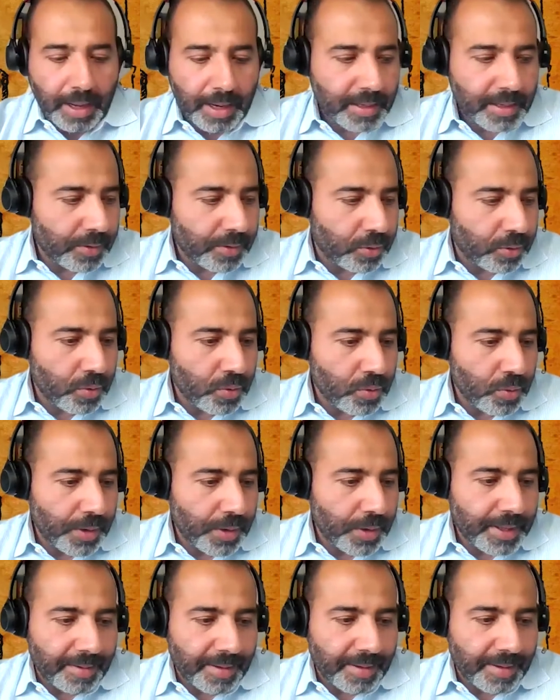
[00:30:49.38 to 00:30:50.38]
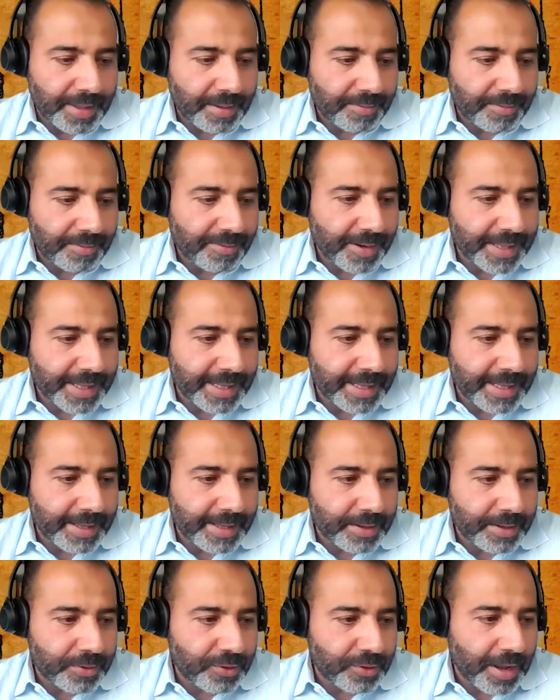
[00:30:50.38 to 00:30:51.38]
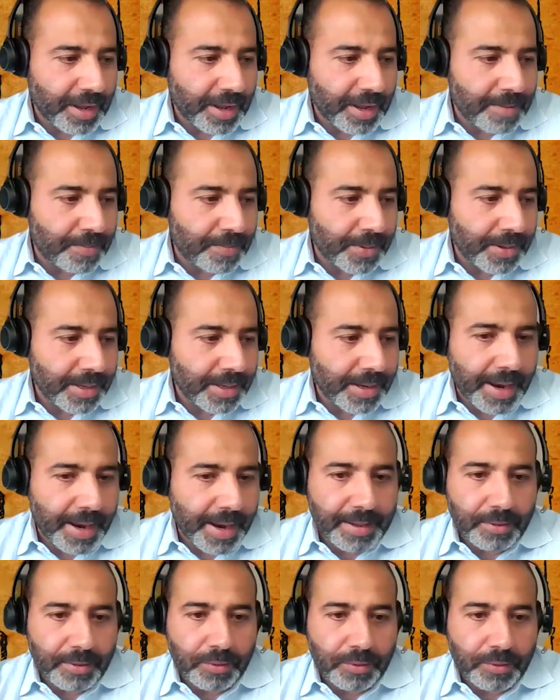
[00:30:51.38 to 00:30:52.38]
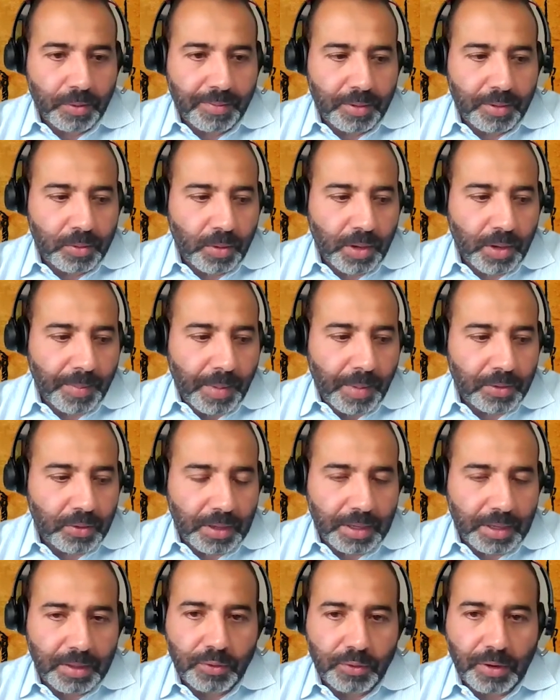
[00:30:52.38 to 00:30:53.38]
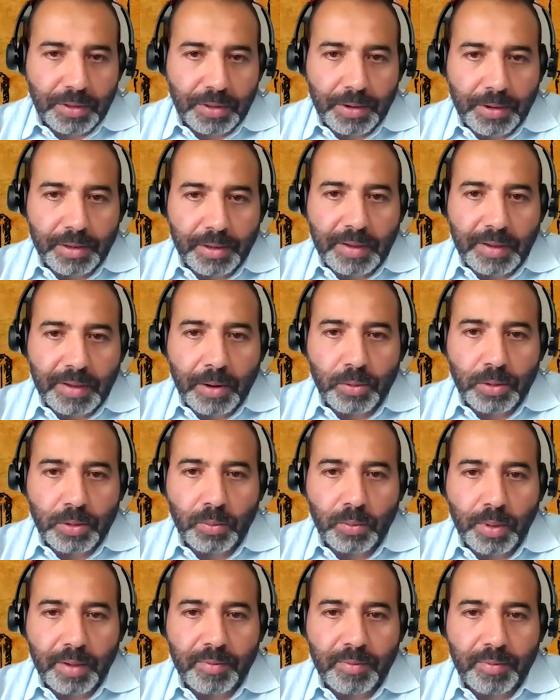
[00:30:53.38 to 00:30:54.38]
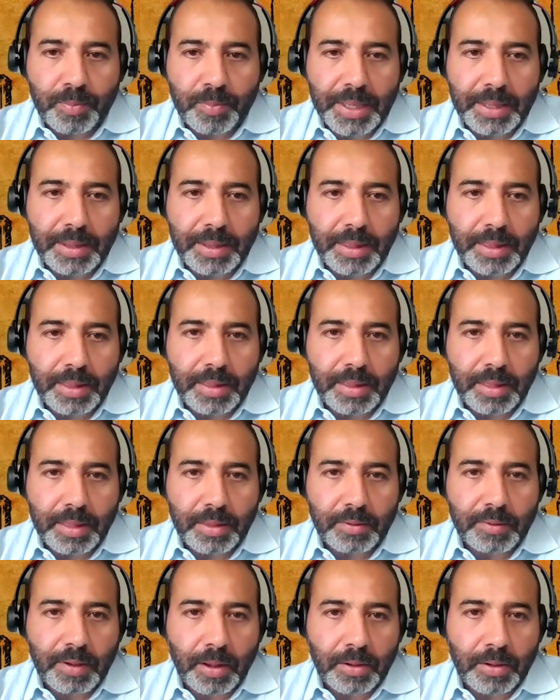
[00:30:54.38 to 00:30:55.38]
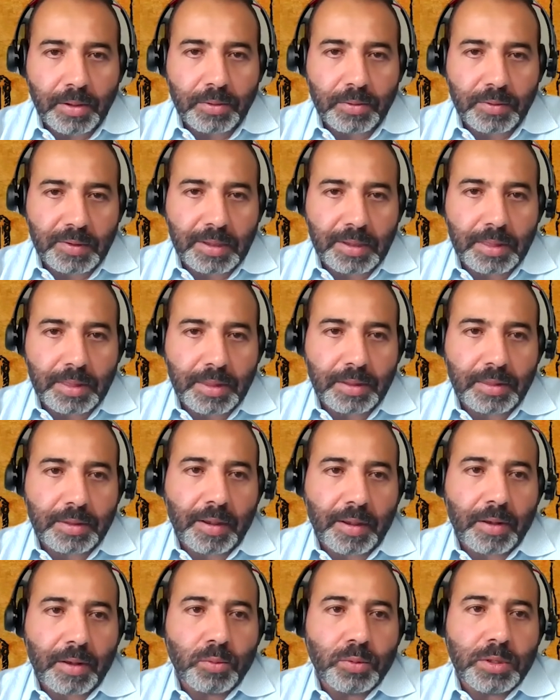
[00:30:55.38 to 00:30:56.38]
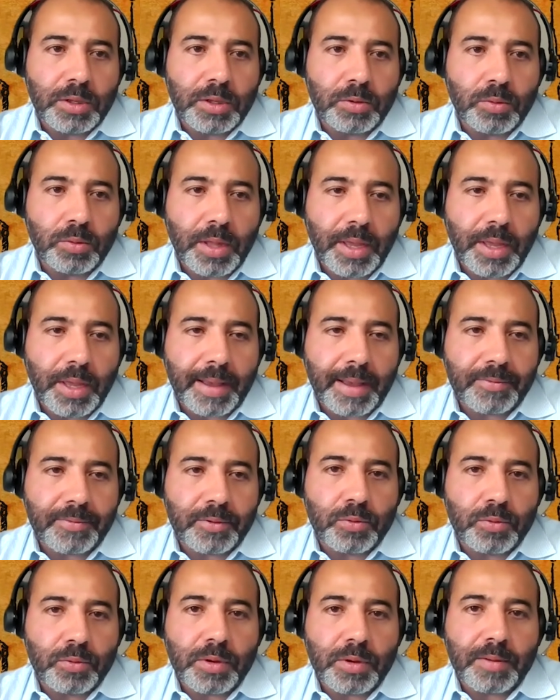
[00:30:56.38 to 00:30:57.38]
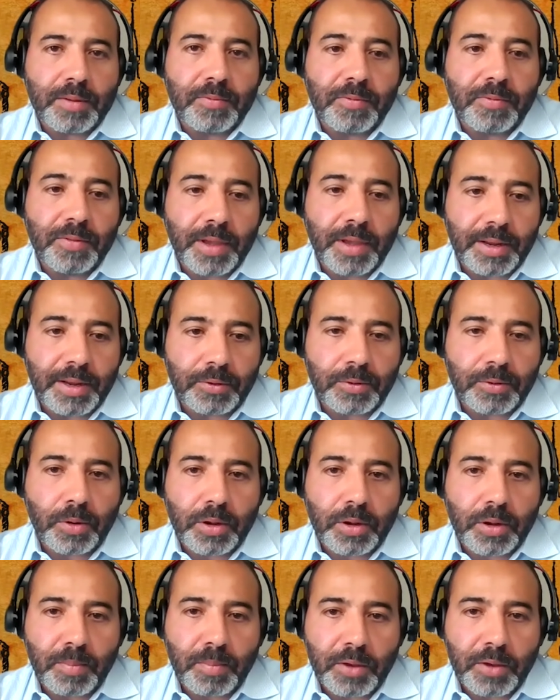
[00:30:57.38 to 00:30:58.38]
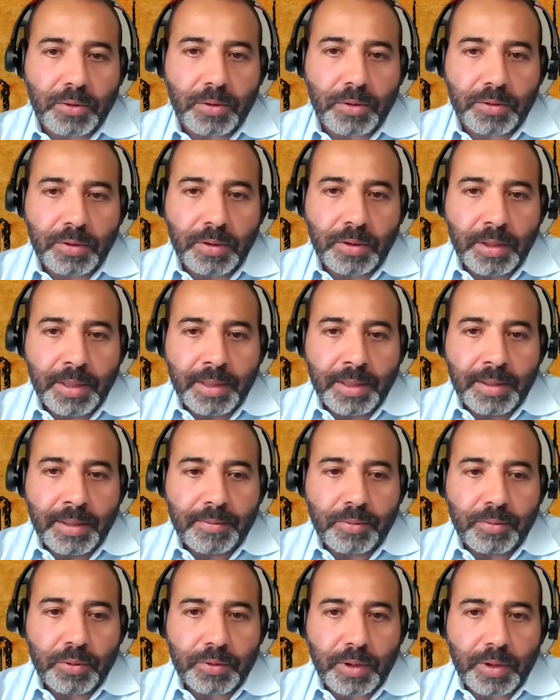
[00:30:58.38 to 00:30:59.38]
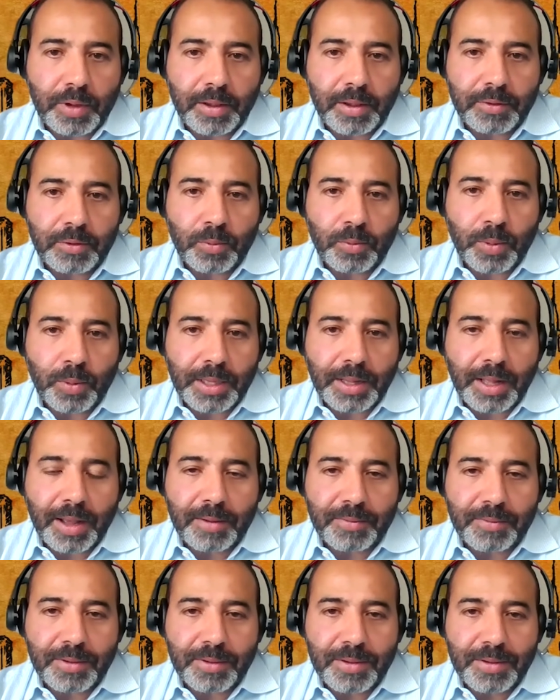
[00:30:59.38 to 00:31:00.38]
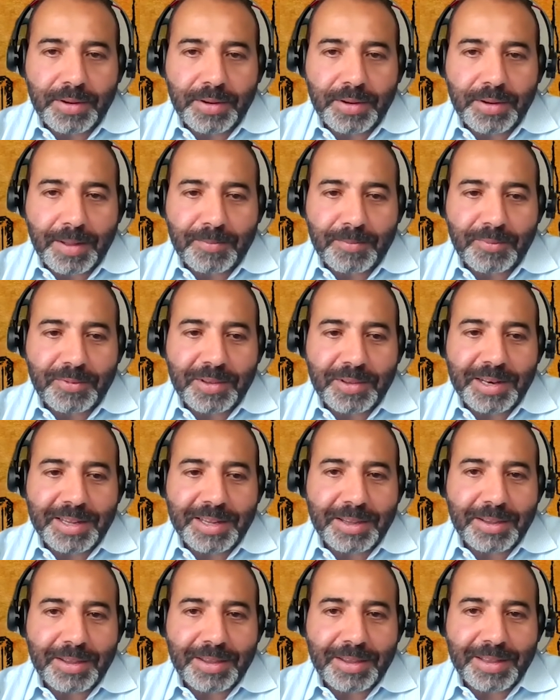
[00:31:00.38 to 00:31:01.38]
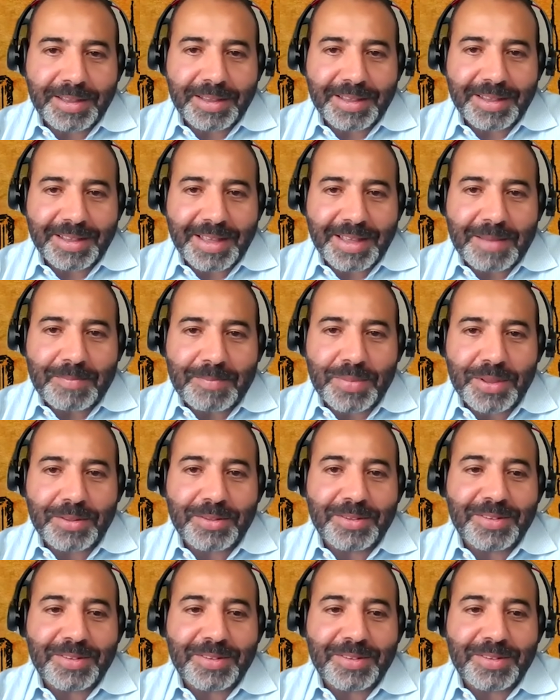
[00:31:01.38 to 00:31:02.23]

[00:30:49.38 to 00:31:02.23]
give it to you in a funnel shape, Greg. So if you talk about in general Saudi, we have been seeing that Saudi today have took very strong measures for the last 1.5 years. I'm feeling a bit